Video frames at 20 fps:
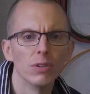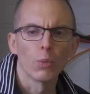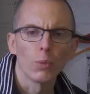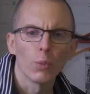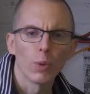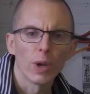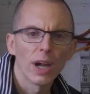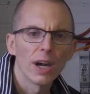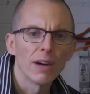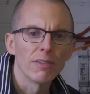
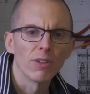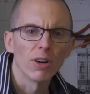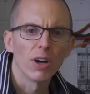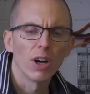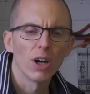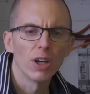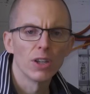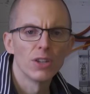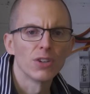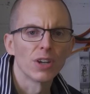We have one
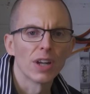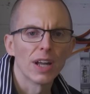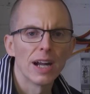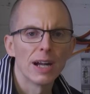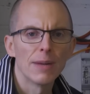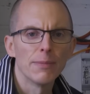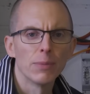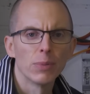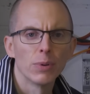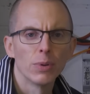hundred
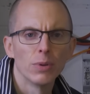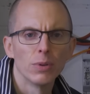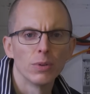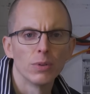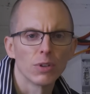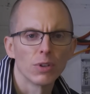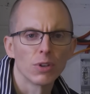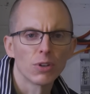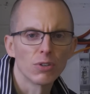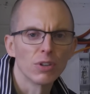amp
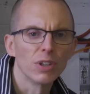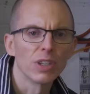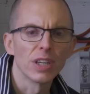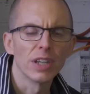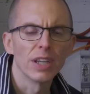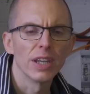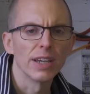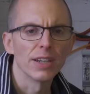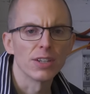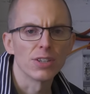grid
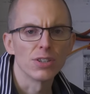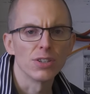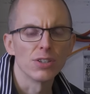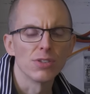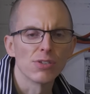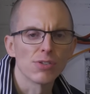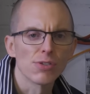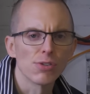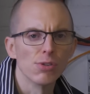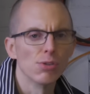connection,
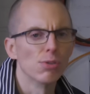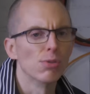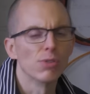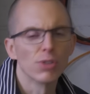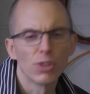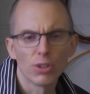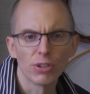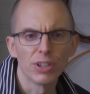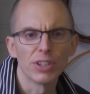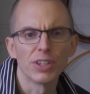so
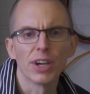grid